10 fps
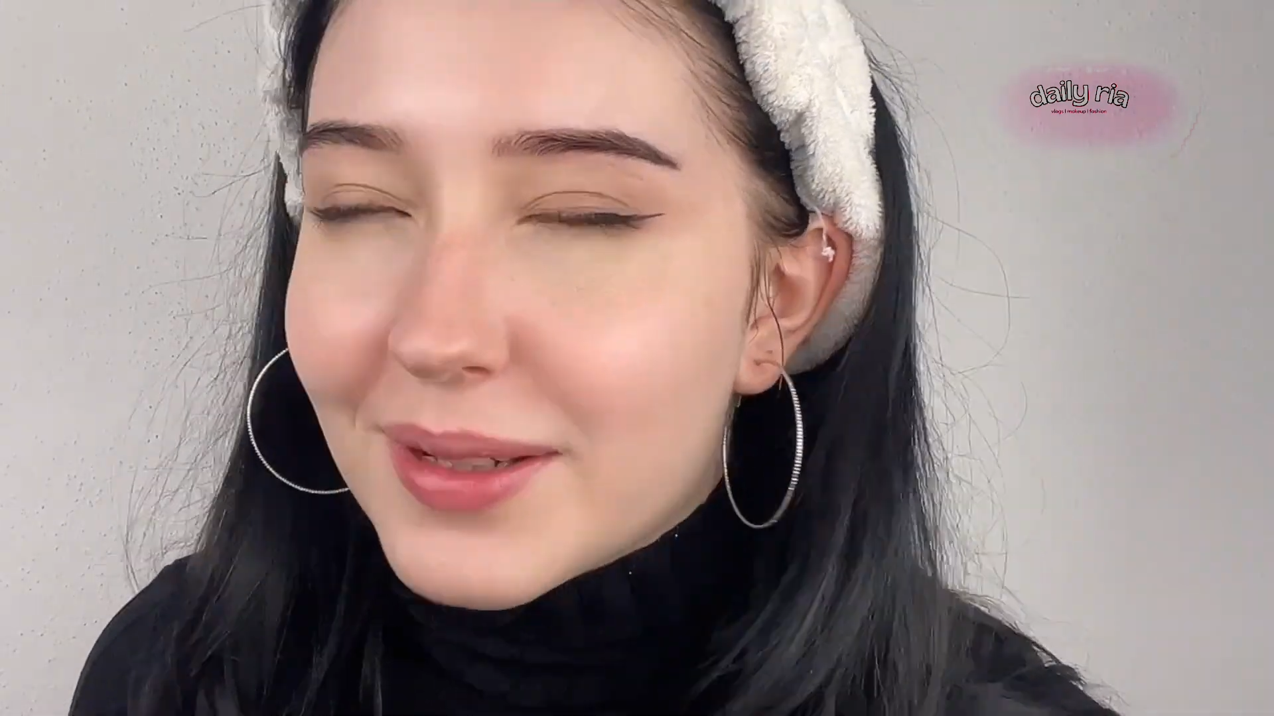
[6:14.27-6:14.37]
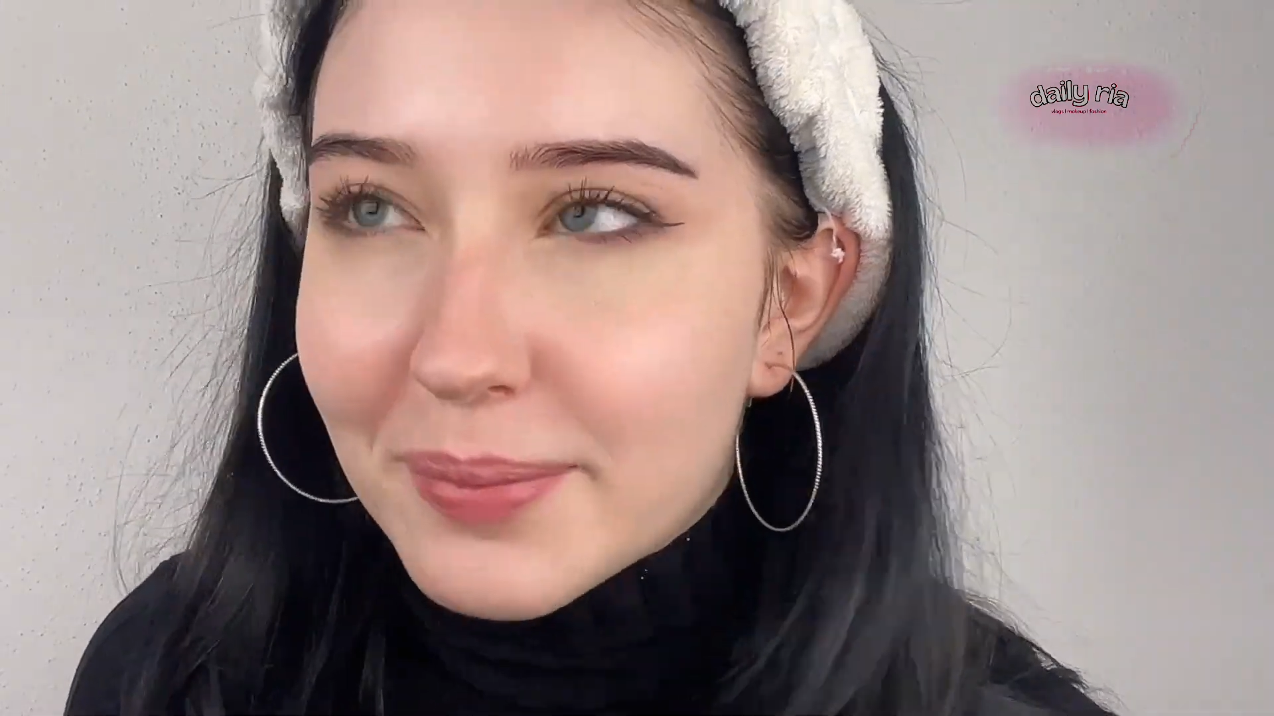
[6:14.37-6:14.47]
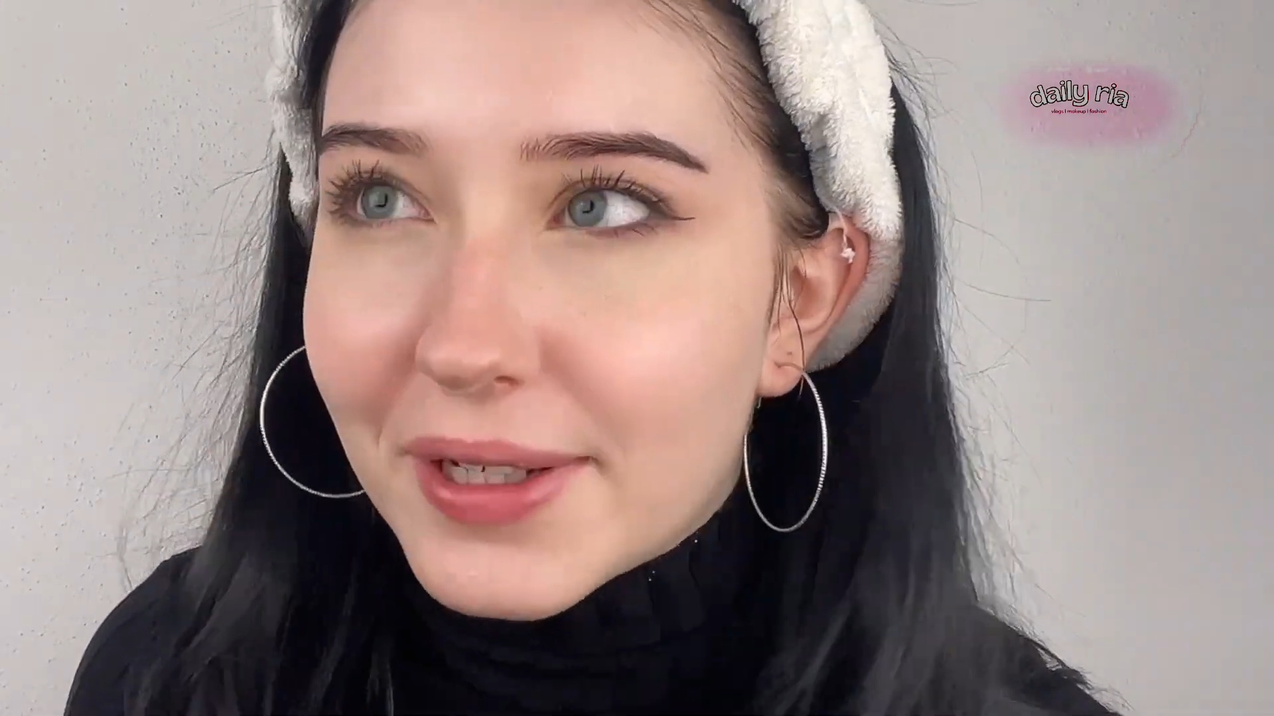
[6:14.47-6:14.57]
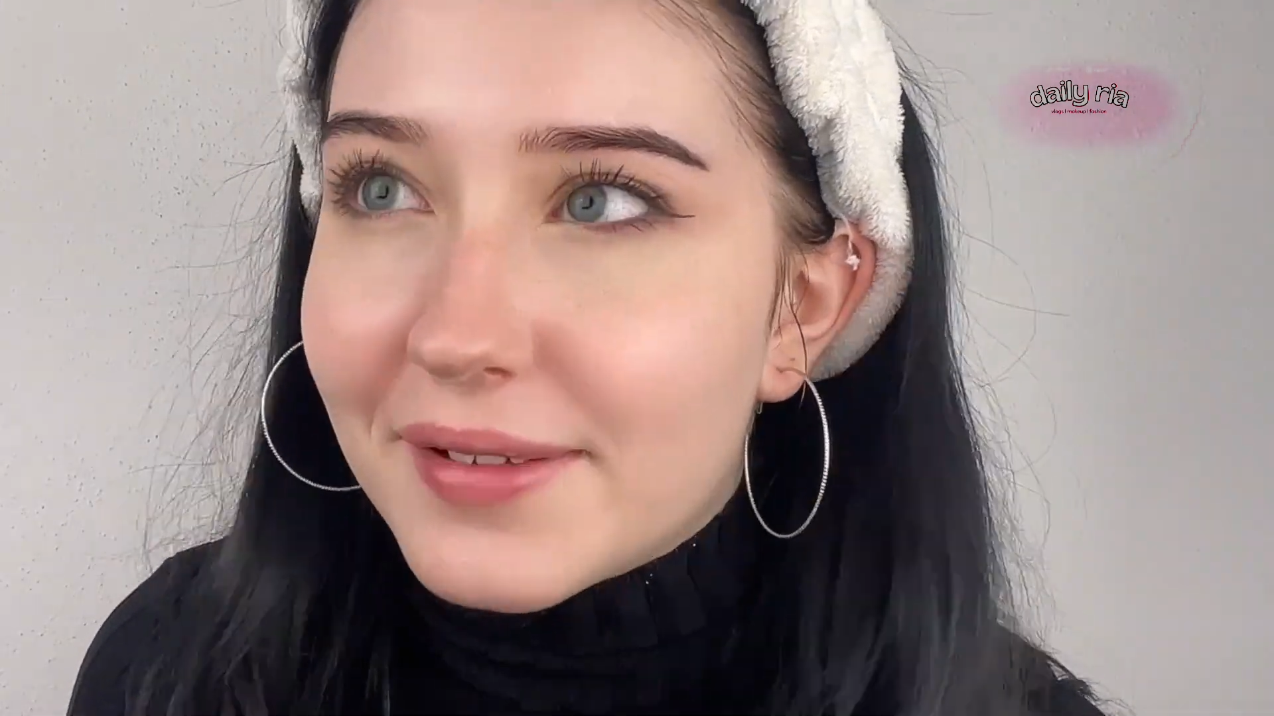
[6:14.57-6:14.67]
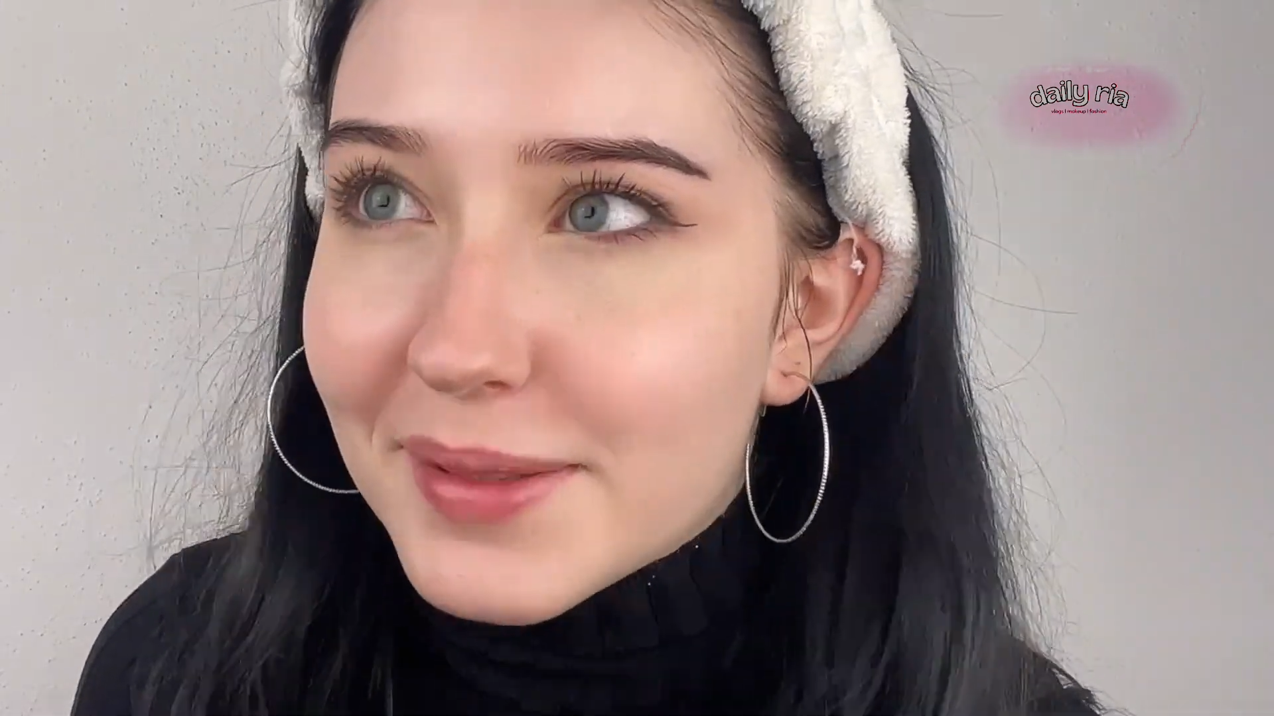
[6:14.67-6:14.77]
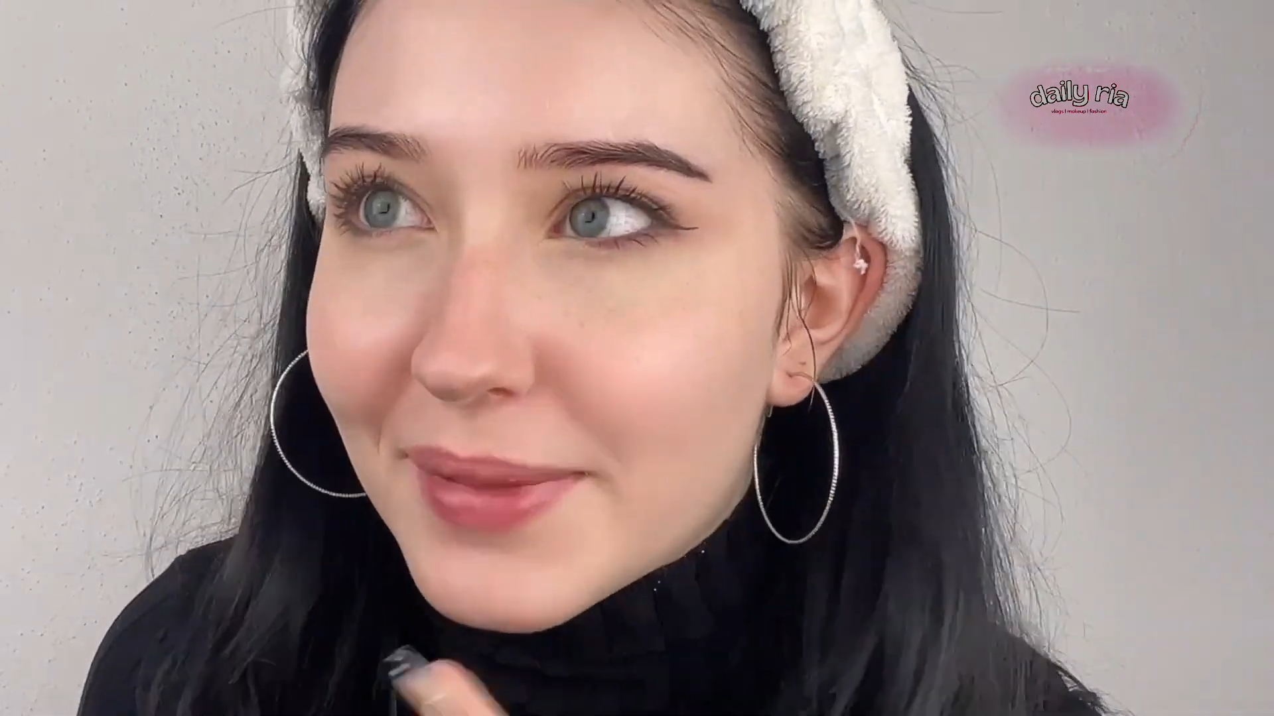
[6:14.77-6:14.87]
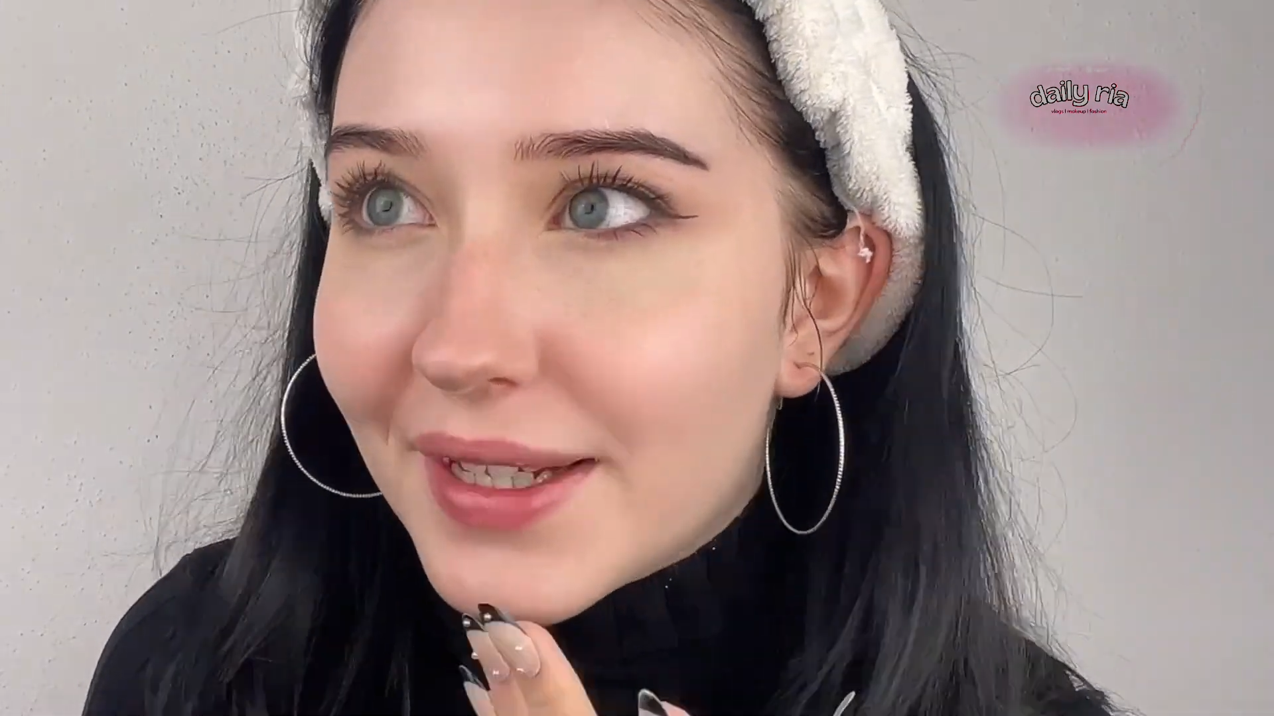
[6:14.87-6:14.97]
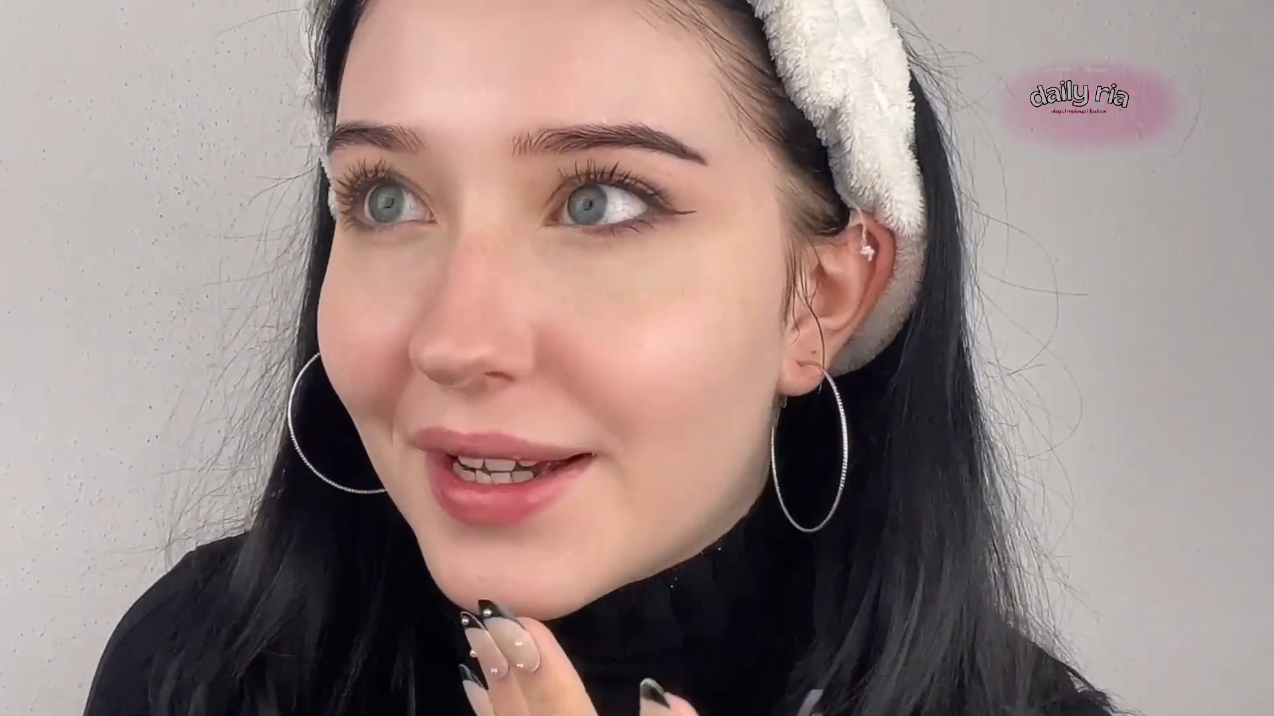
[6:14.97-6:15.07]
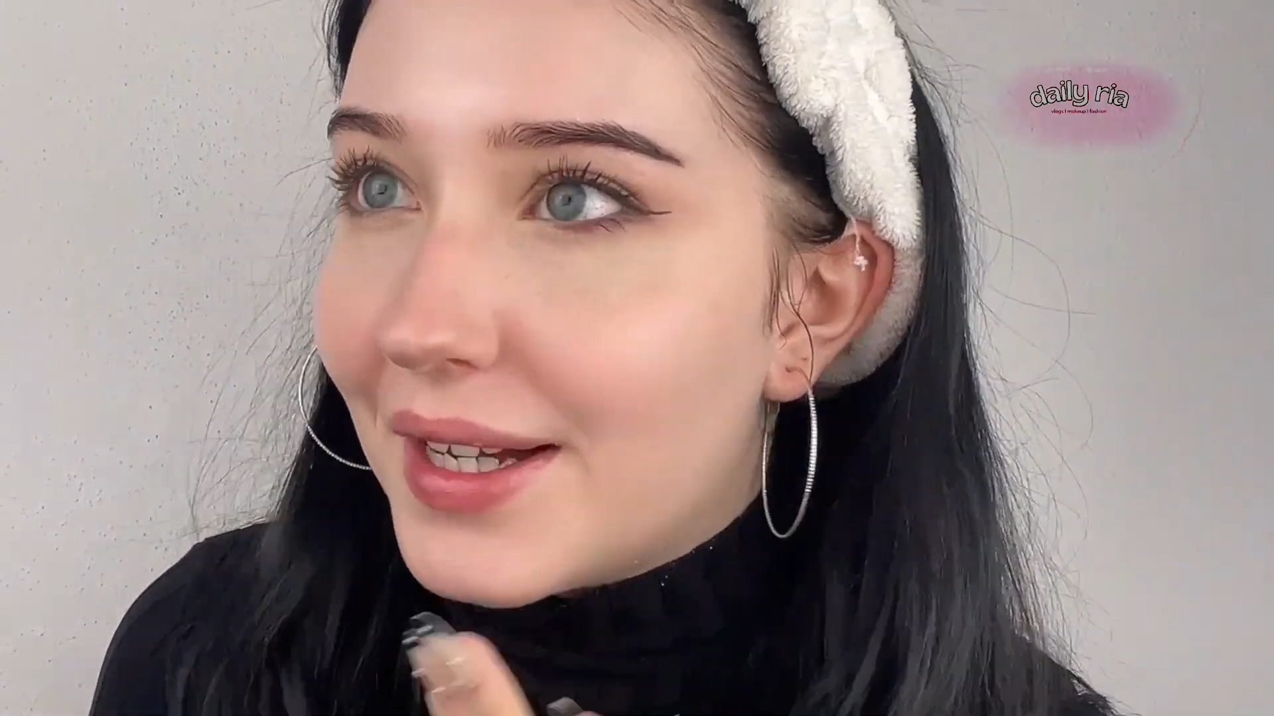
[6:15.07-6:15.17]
it because my